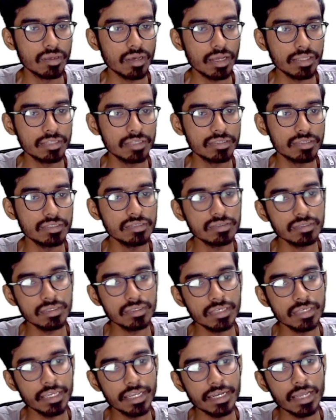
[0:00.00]
This is
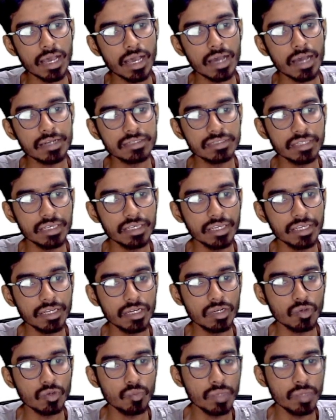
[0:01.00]
A dot C
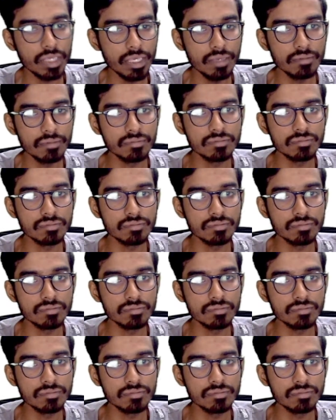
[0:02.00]
into B.